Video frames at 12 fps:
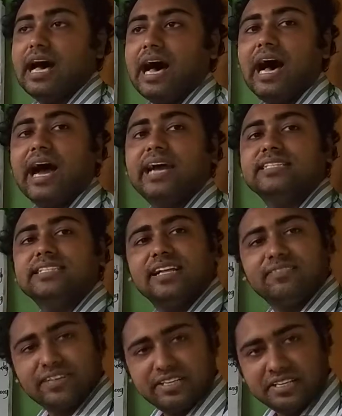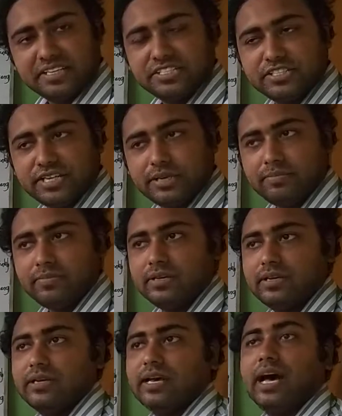high self-esteem,
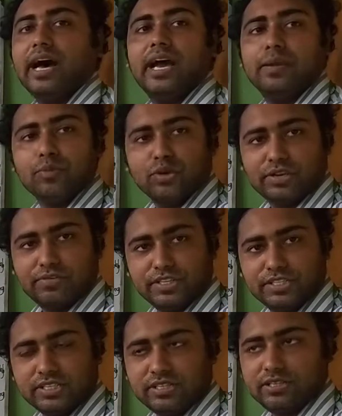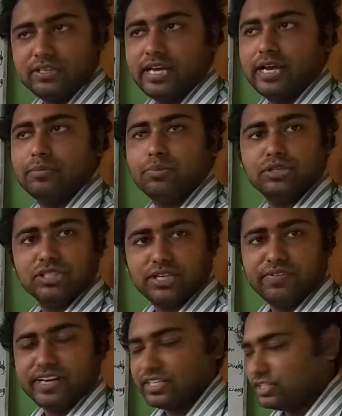high motivation and
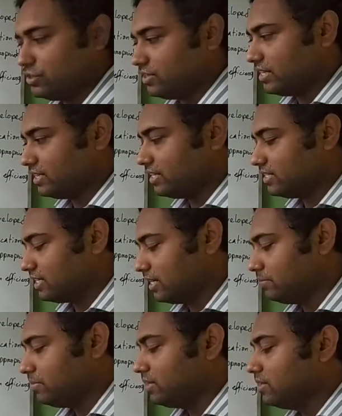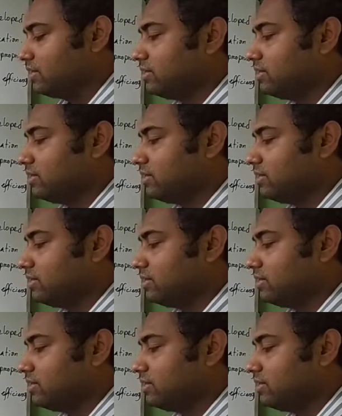positive attitude, at that time